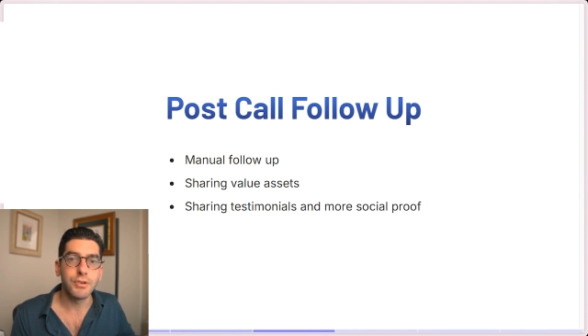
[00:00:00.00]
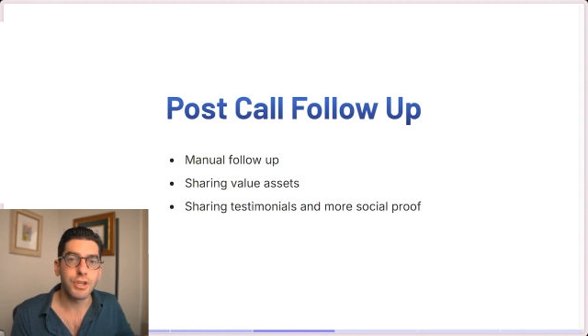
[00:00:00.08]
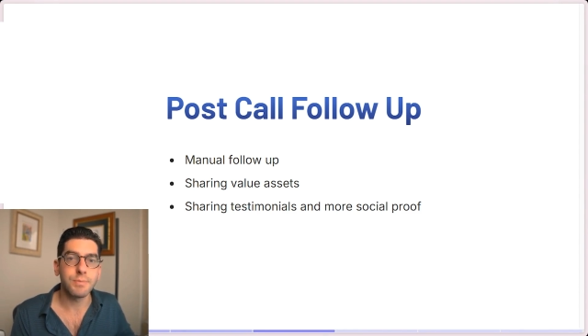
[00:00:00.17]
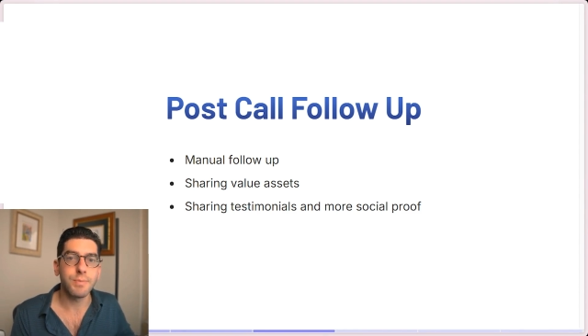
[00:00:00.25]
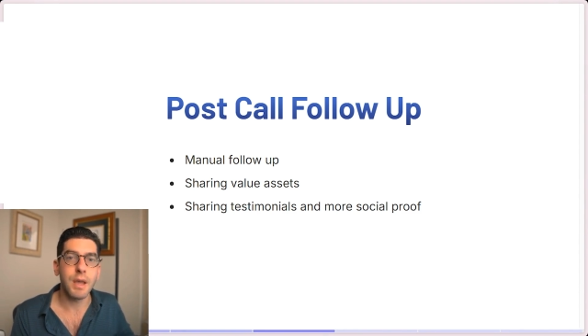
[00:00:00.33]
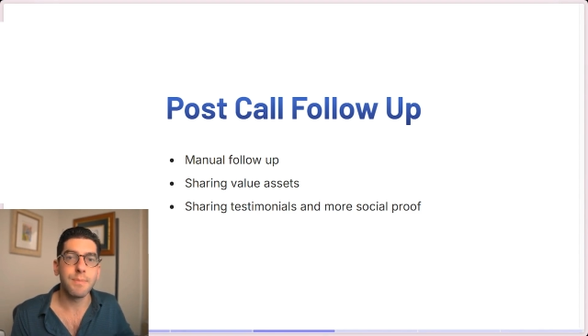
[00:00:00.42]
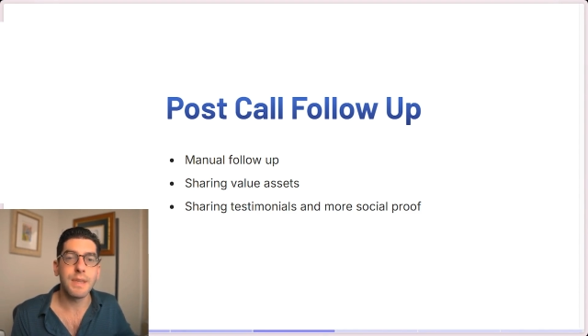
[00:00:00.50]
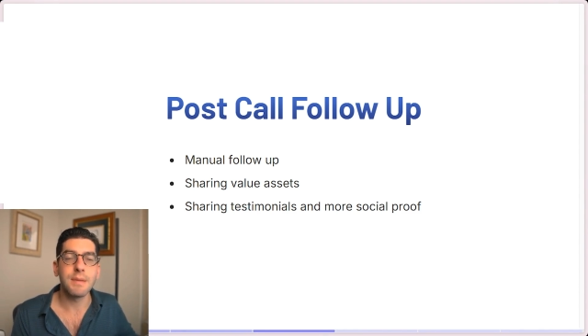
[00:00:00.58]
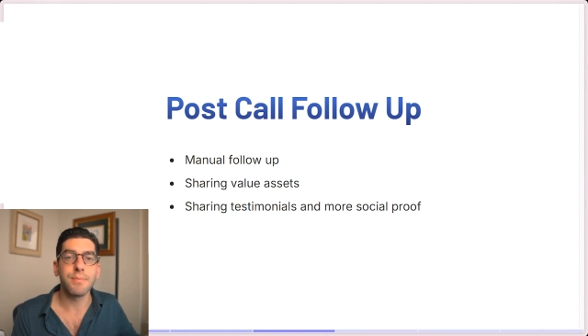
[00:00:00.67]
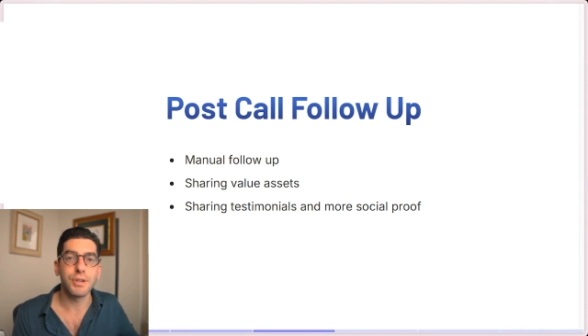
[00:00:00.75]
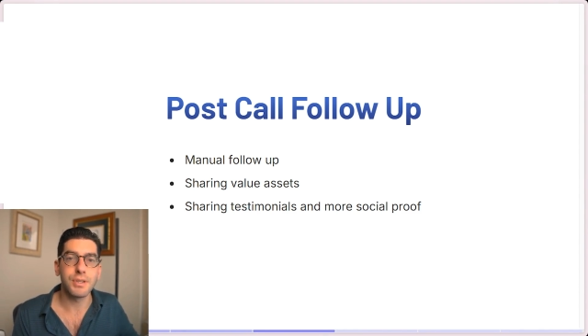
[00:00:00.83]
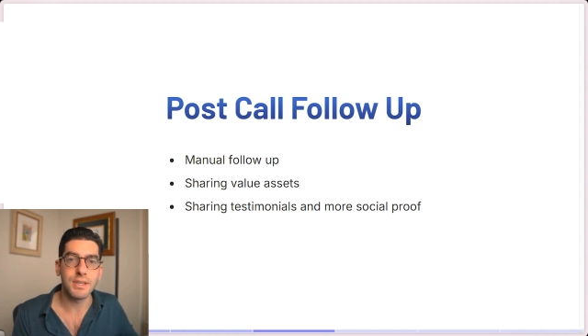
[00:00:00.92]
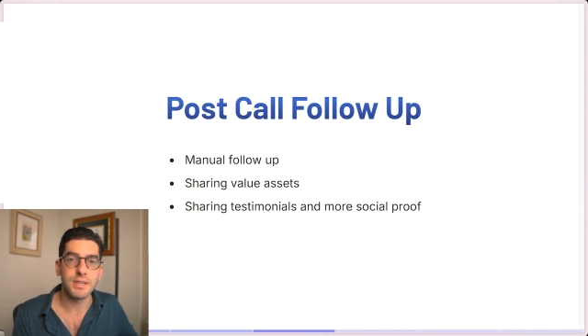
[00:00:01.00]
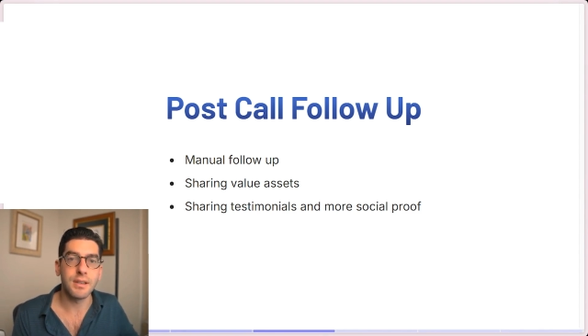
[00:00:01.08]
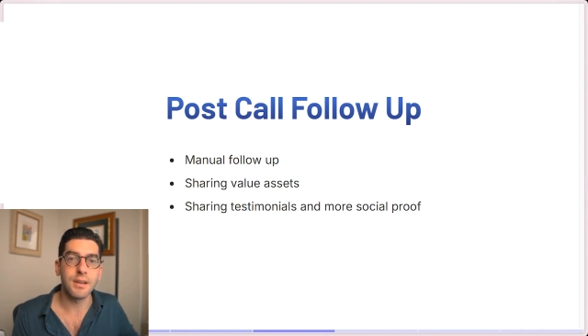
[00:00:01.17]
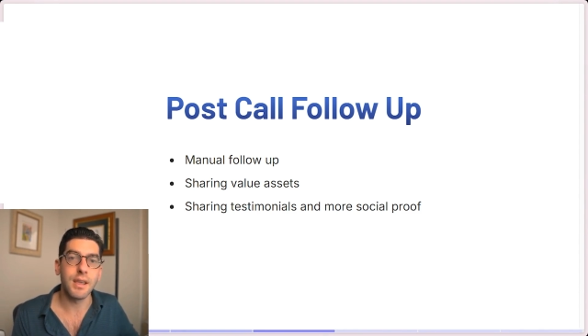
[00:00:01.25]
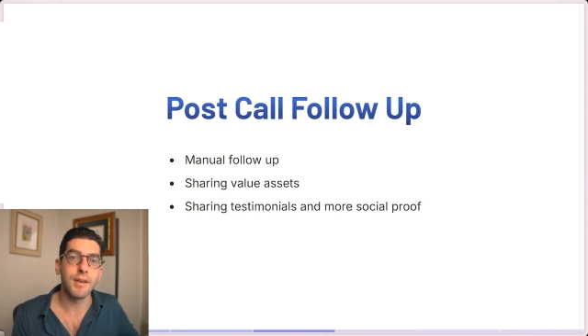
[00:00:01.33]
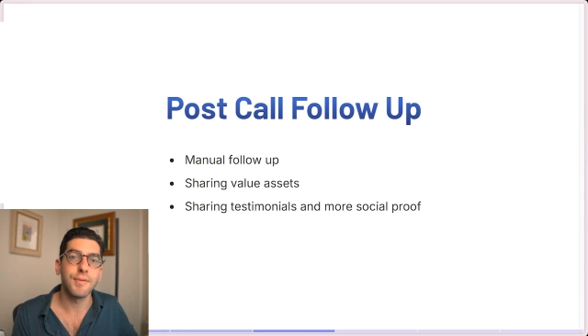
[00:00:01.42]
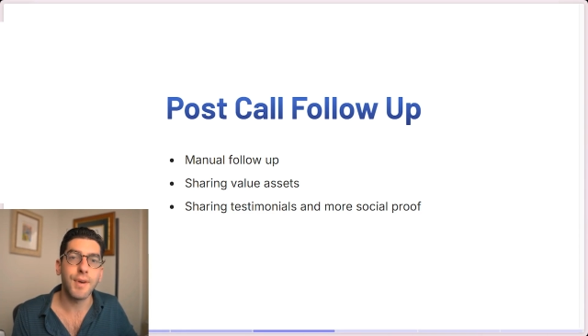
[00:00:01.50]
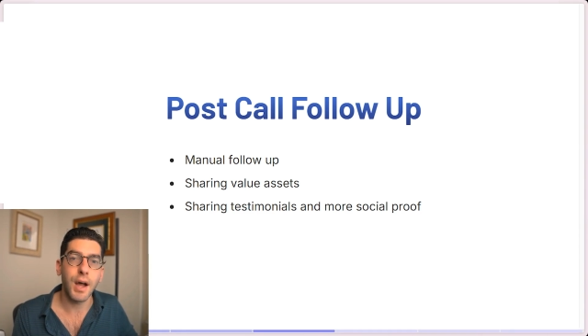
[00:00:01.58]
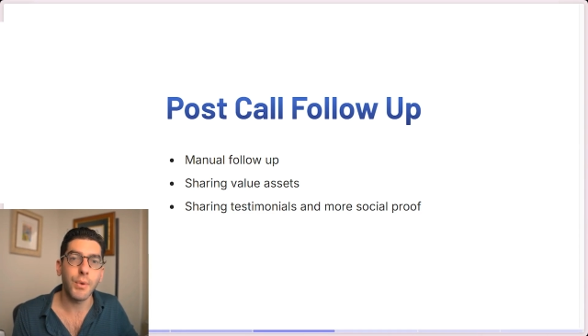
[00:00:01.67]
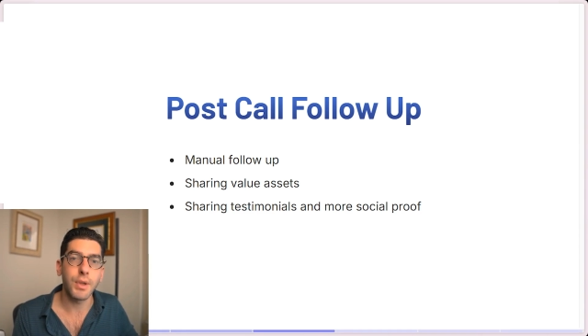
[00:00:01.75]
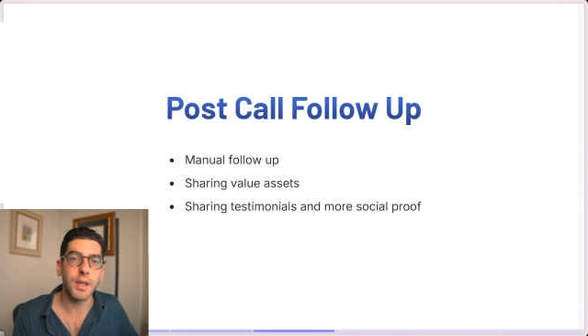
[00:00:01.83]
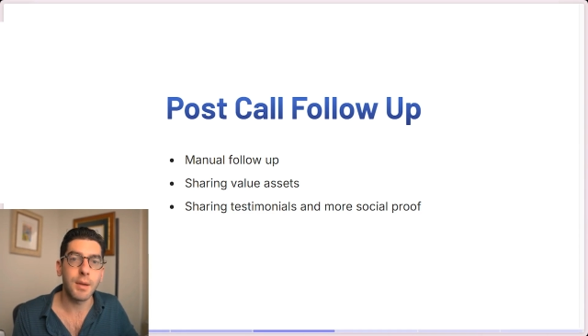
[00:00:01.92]
just by being persistent and
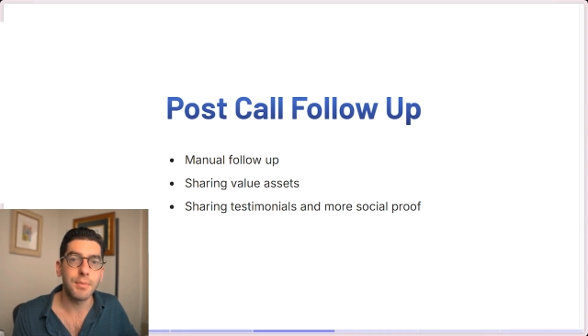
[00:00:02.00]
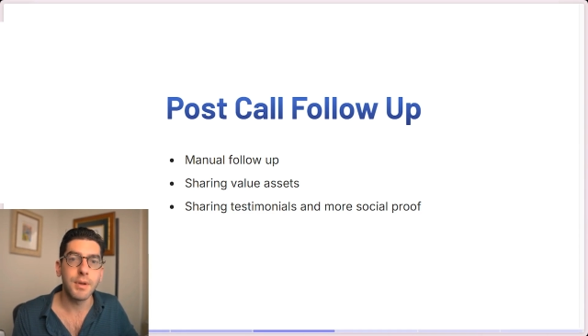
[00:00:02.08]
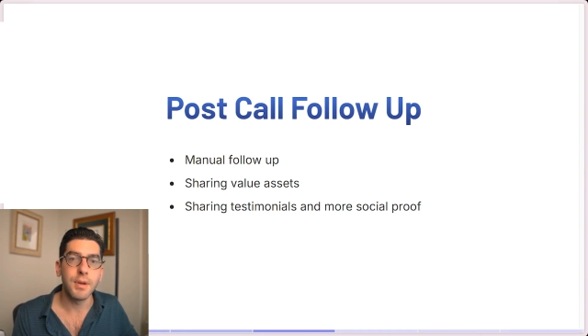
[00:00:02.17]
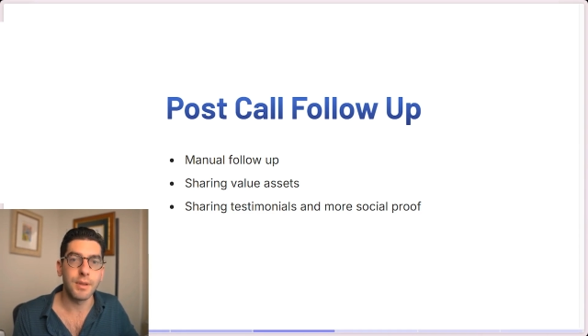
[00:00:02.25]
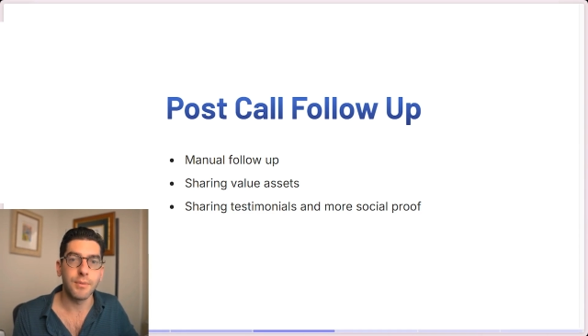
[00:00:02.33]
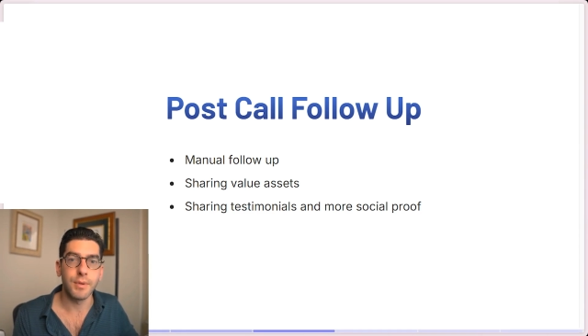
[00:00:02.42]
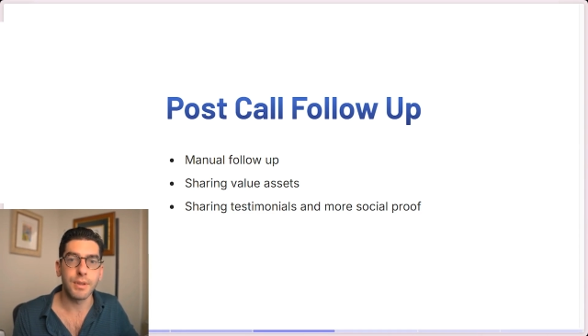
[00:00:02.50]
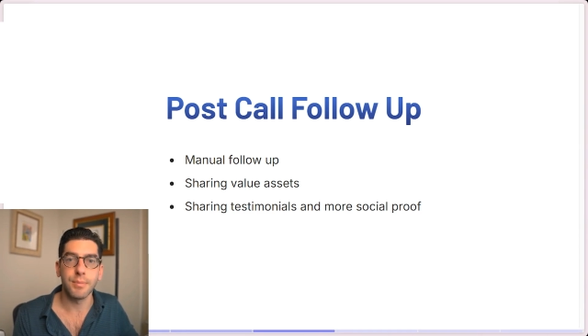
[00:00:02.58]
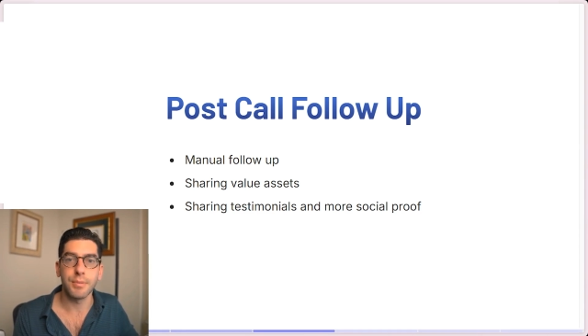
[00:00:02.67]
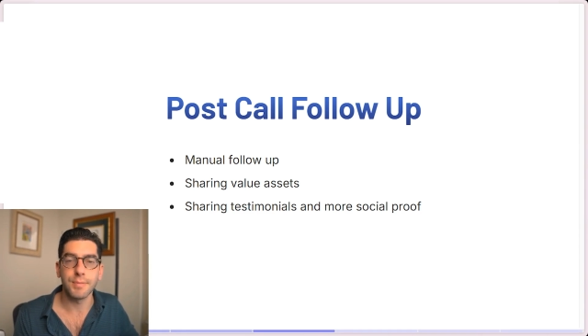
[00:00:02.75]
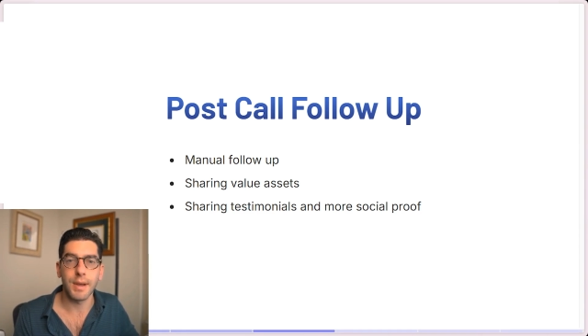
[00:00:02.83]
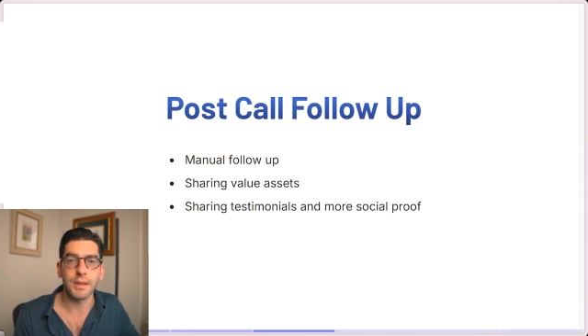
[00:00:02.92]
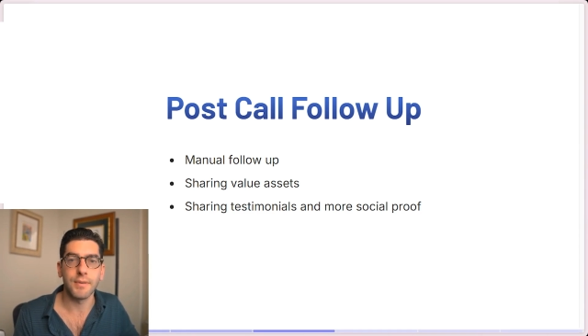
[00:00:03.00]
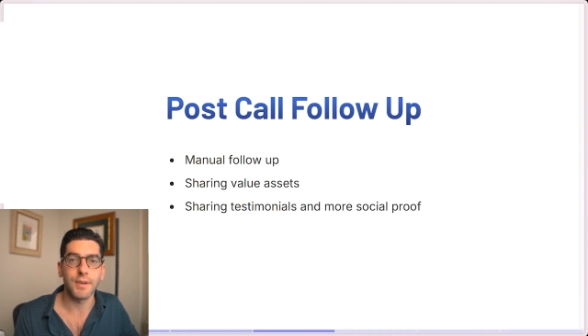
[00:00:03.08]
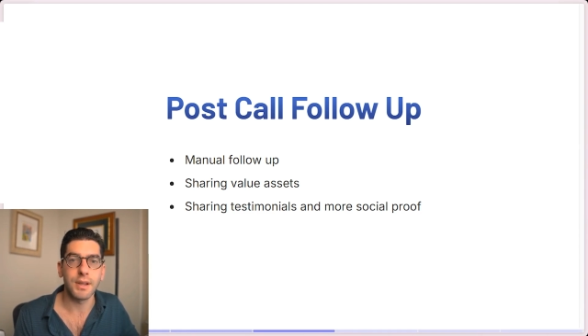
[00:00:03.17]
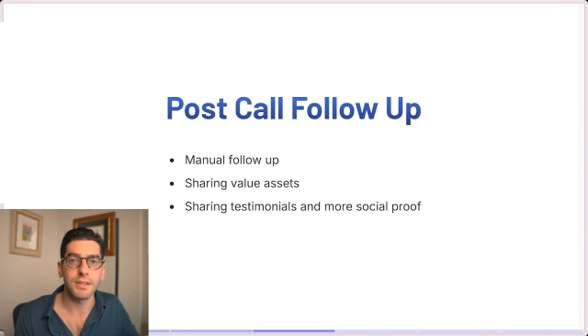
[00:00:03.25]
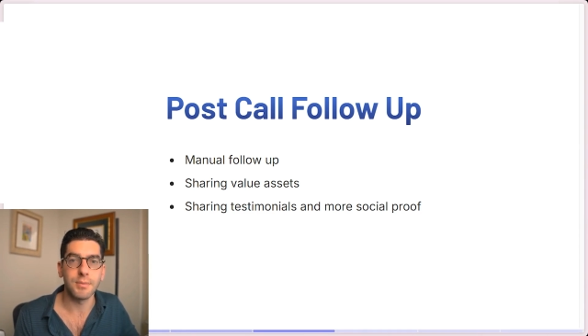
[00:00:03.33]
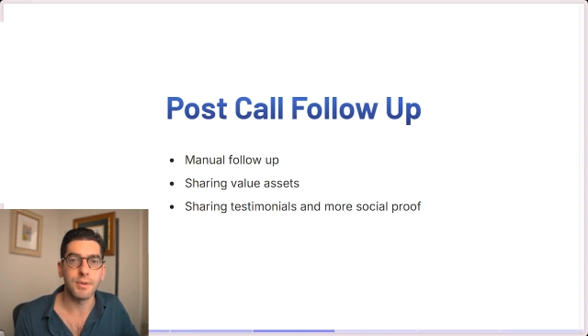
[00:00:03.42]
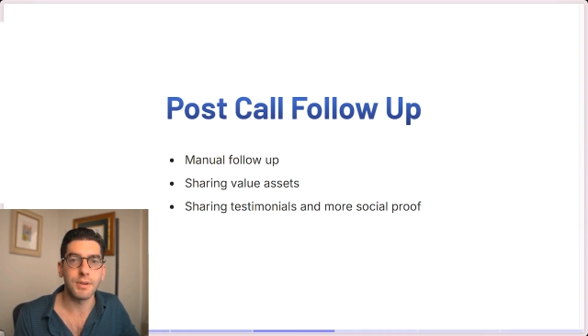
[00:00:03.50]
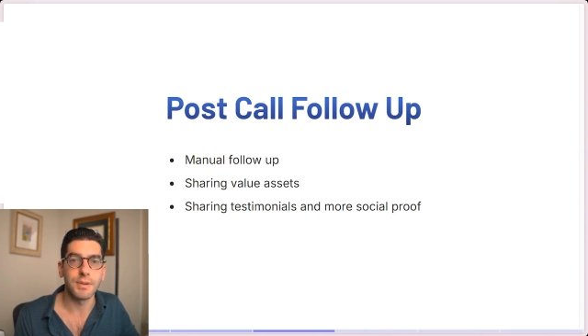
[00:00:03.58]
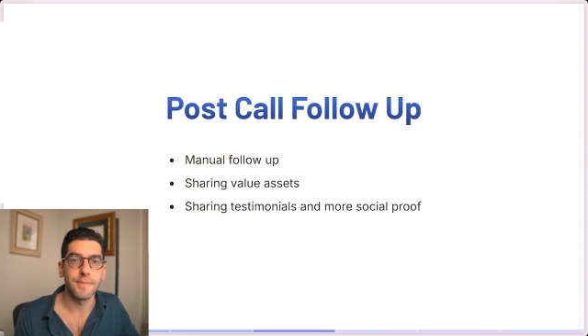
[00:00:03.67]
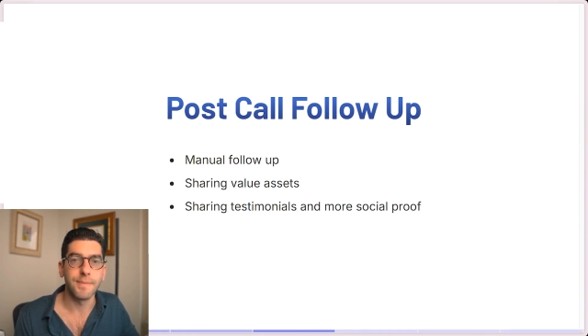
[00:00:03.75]
following up with the prospective customers.